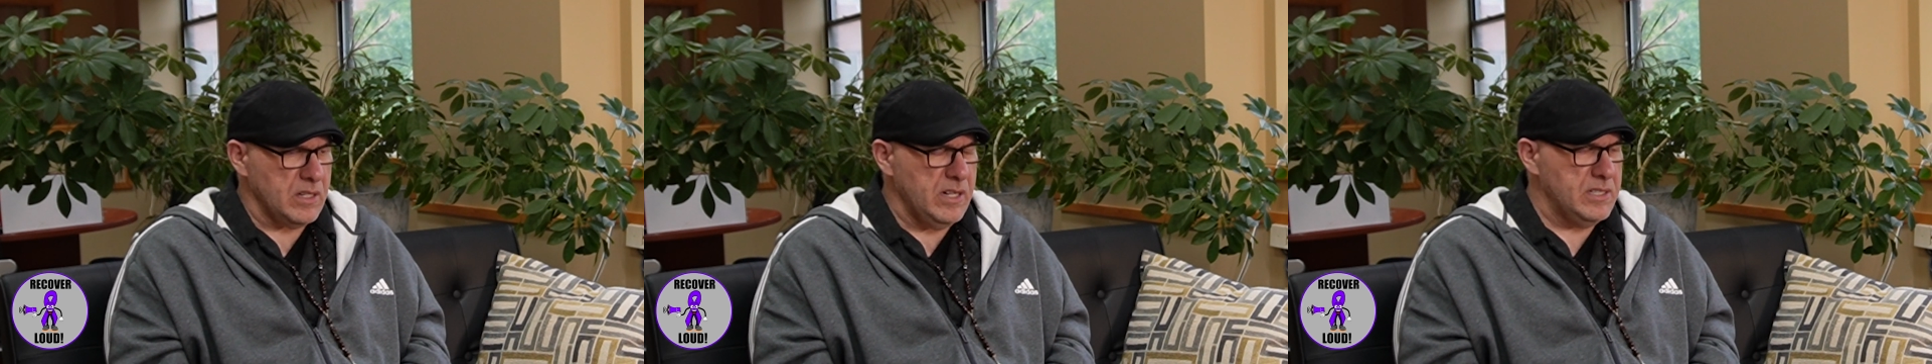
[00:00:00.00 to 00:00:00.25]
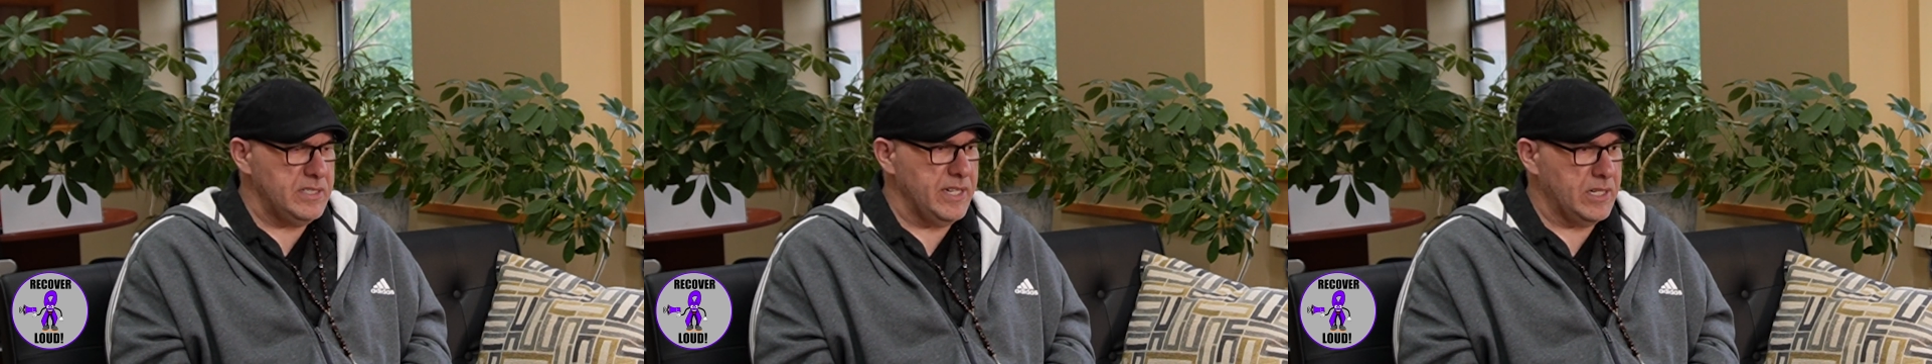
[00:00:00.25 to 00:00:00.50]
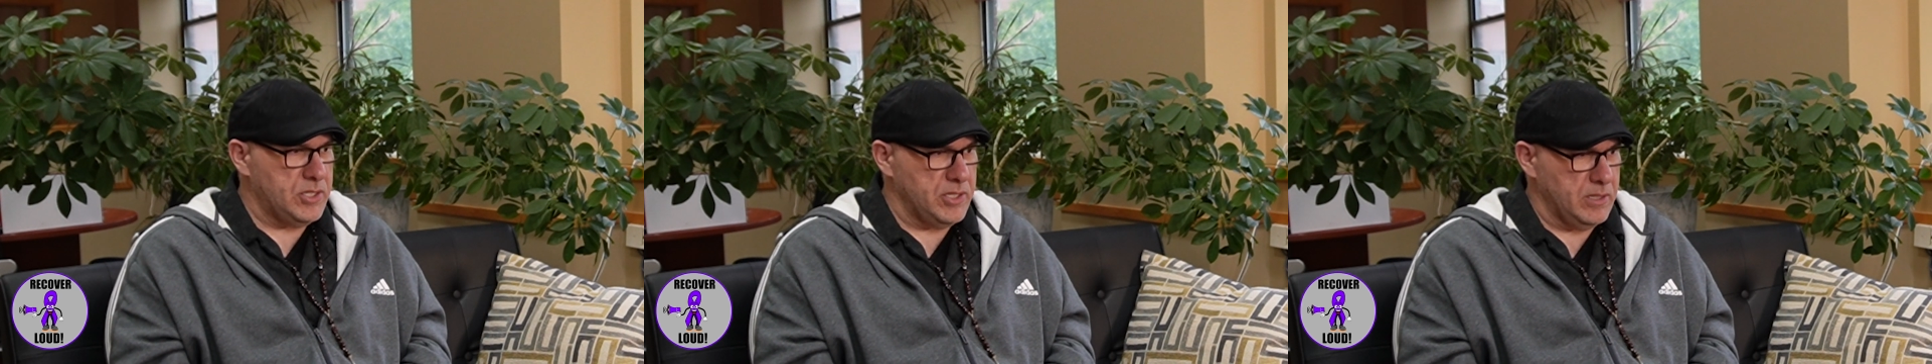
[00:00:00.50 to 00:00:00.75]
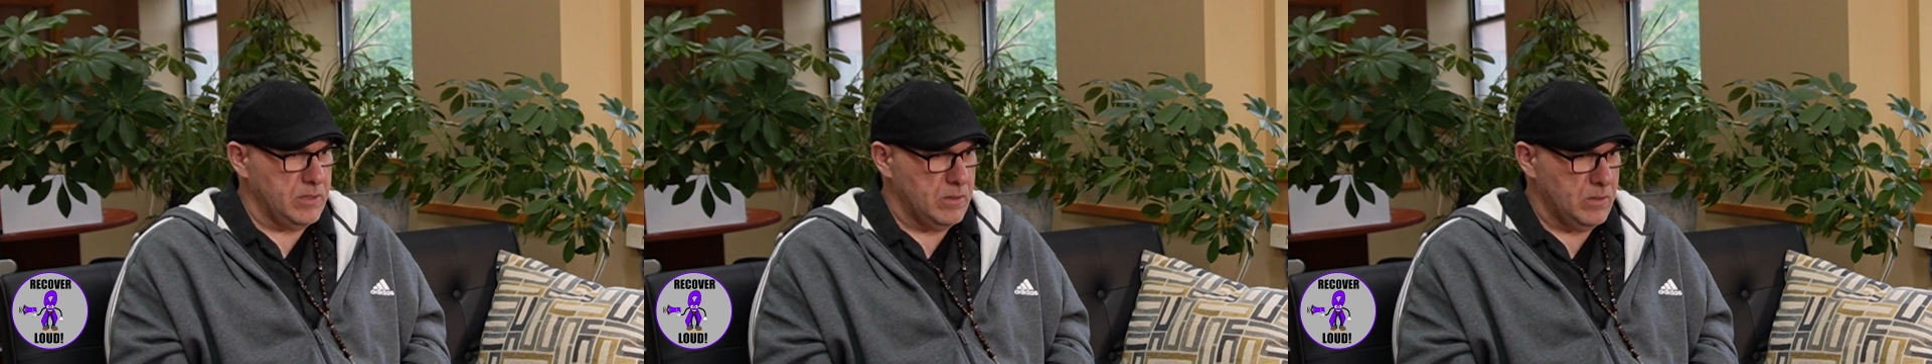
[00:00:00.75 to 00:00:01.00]

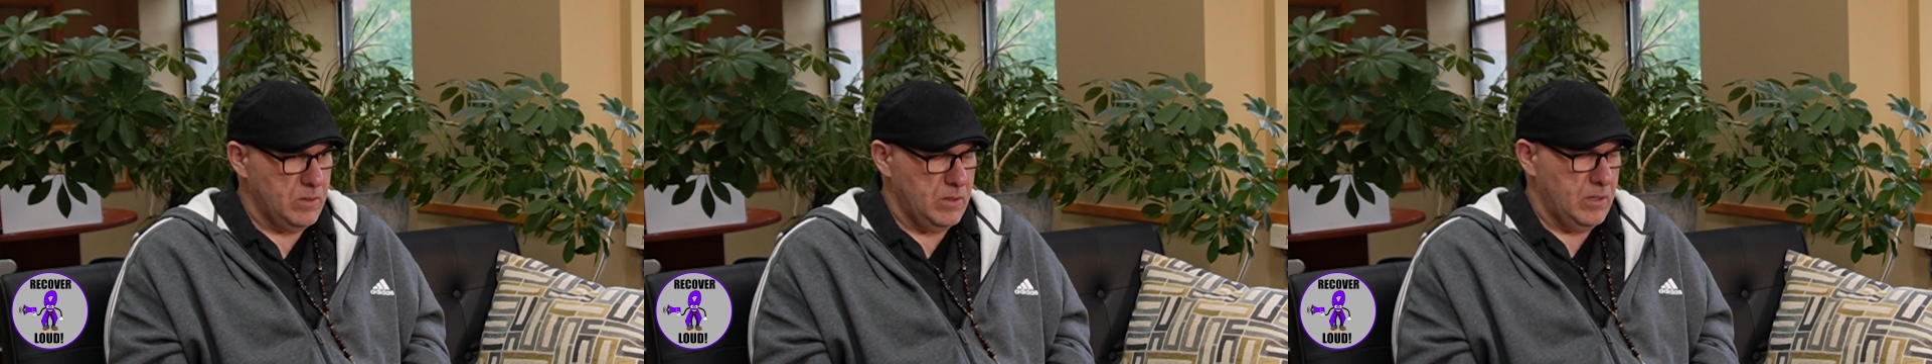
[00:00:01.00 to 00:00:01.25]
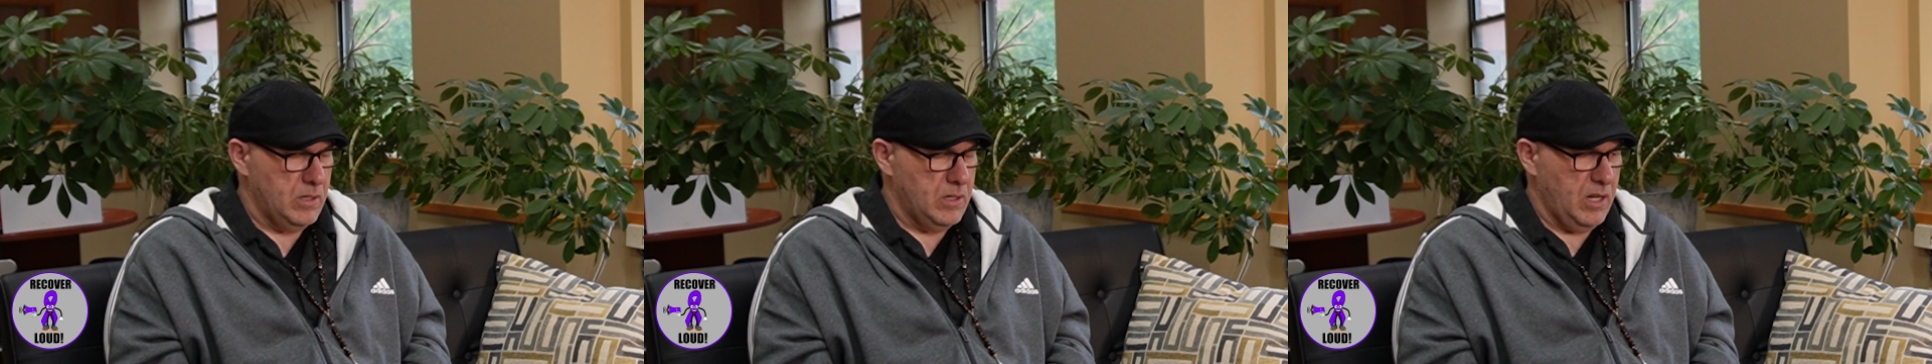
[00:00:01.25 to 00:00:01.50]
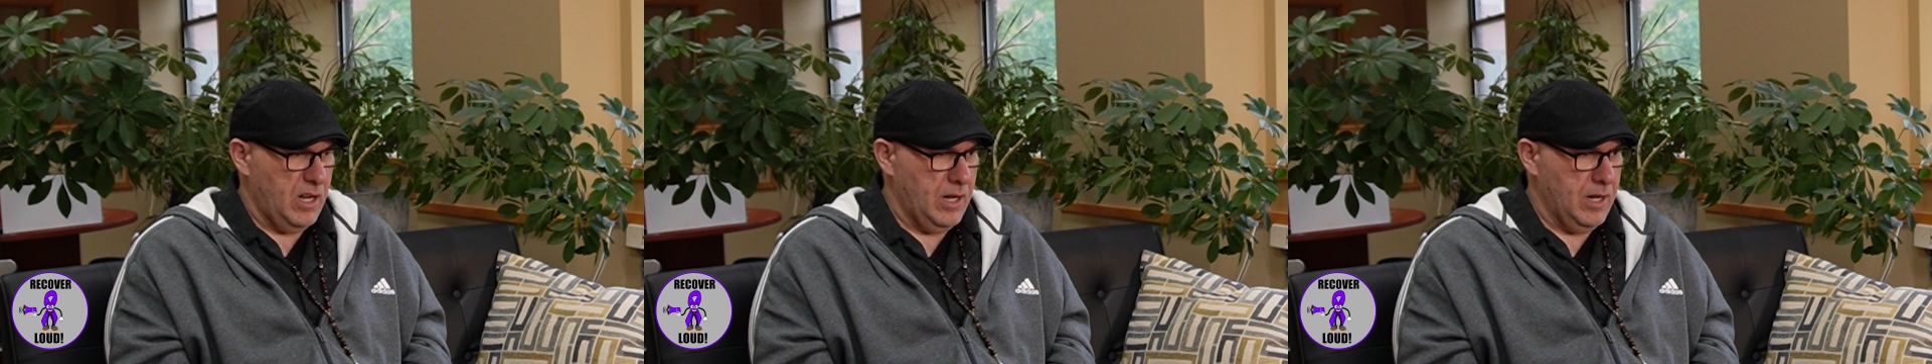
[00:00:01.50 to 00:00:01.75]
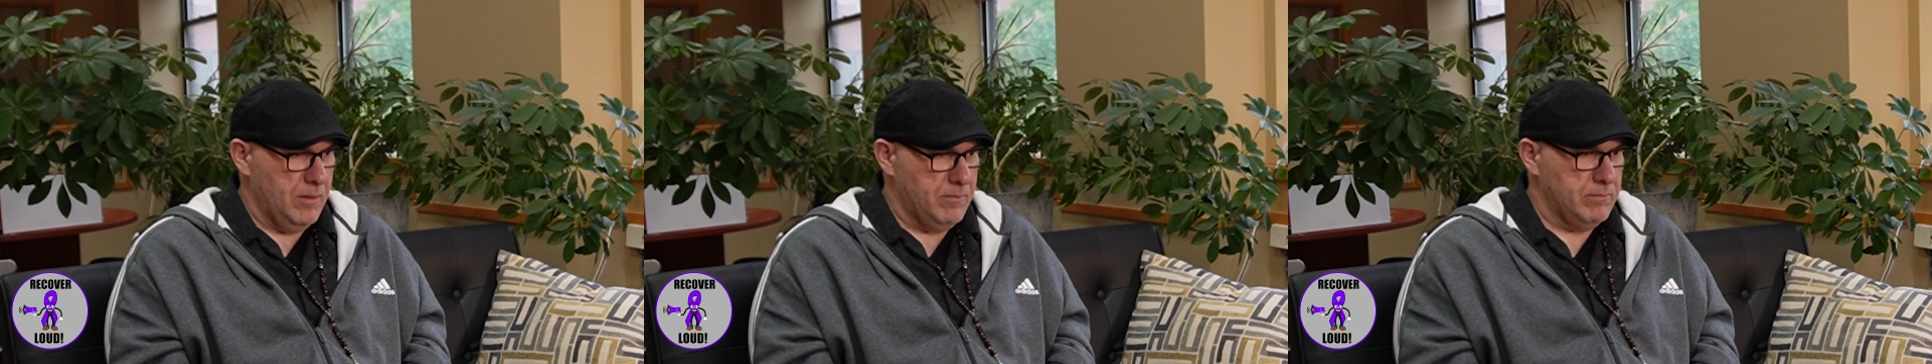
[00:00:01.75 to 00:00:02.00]
addiction
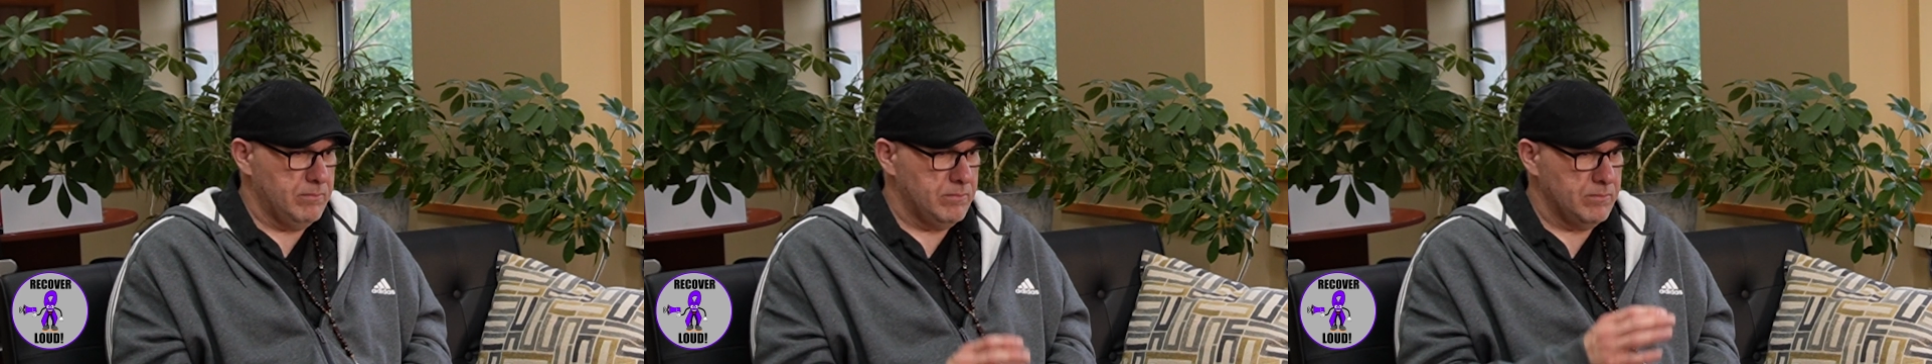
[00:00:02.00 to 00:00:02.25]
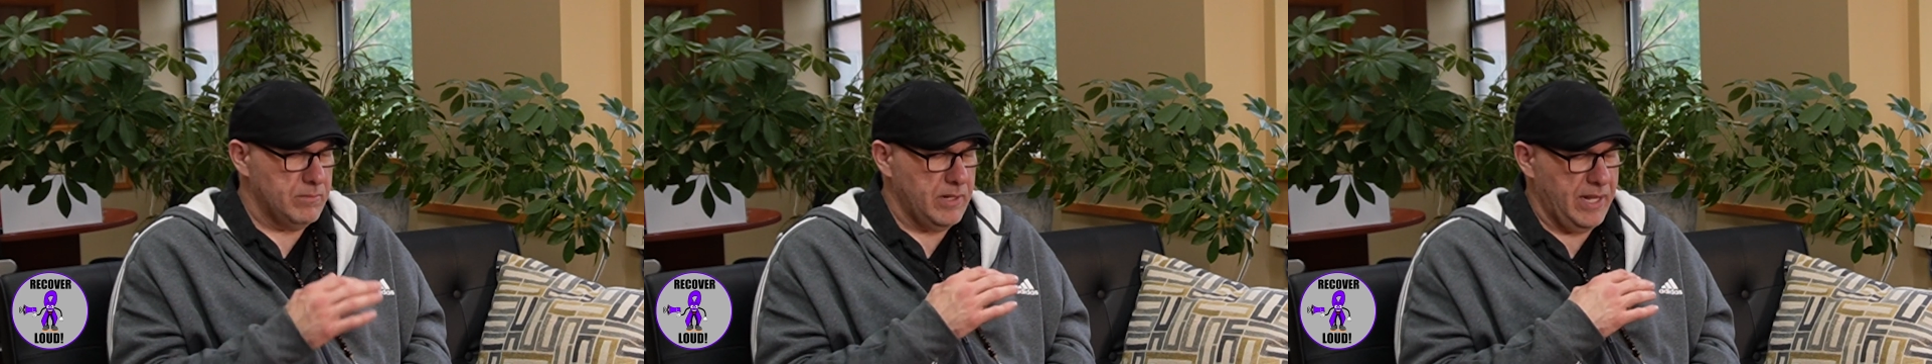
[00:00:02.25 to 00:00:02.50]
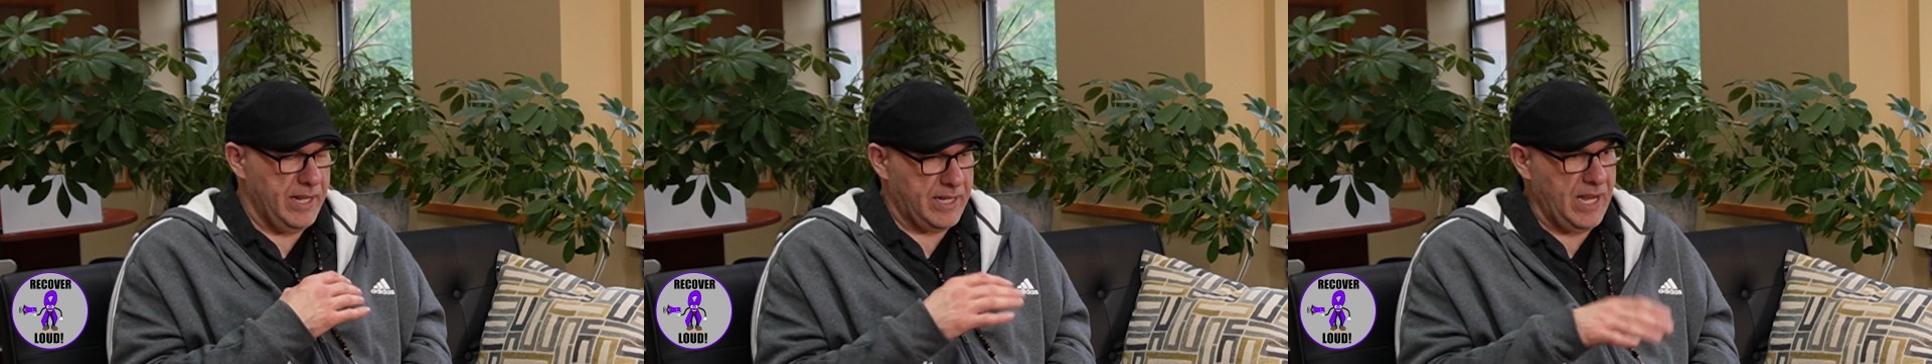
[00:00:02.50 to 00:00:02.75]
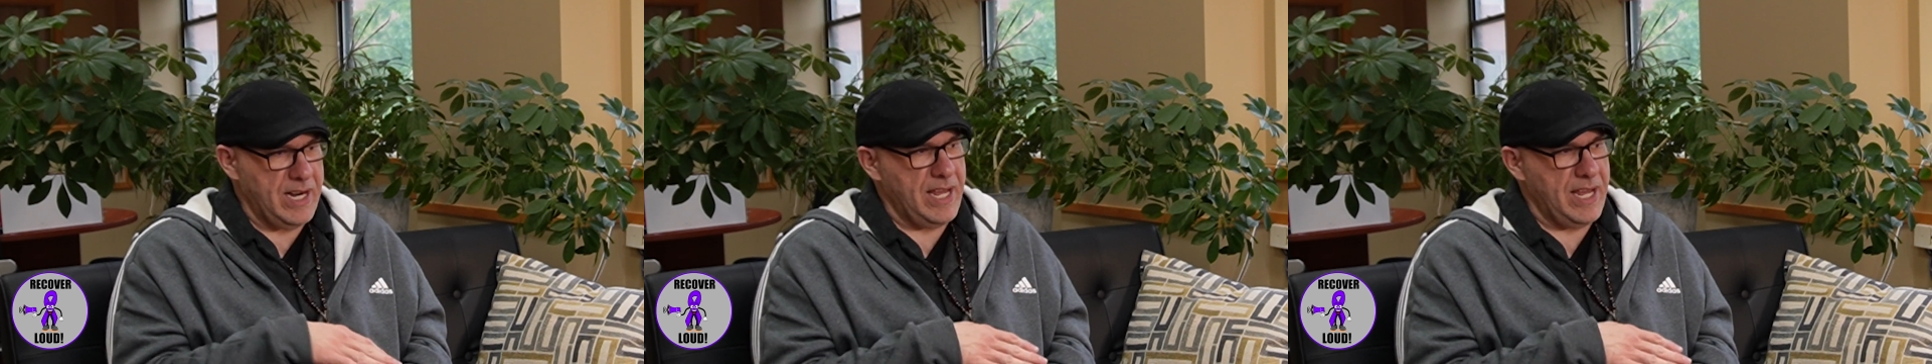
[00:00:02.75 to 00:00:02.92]
kind